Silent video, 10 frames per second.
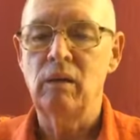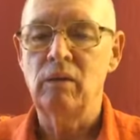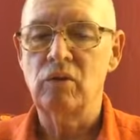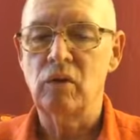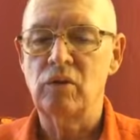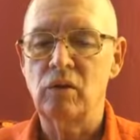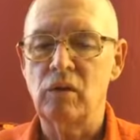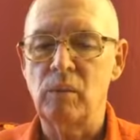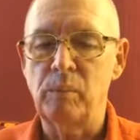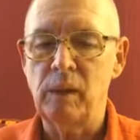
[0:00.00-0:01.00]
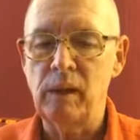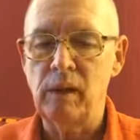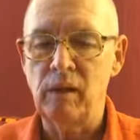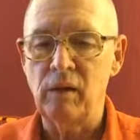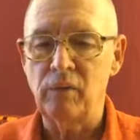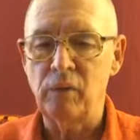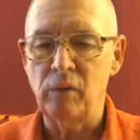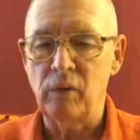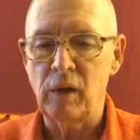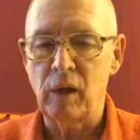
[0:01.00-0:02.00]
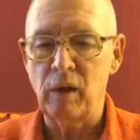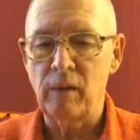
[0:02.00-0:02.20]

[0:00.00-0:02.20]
So it's a completely different thing.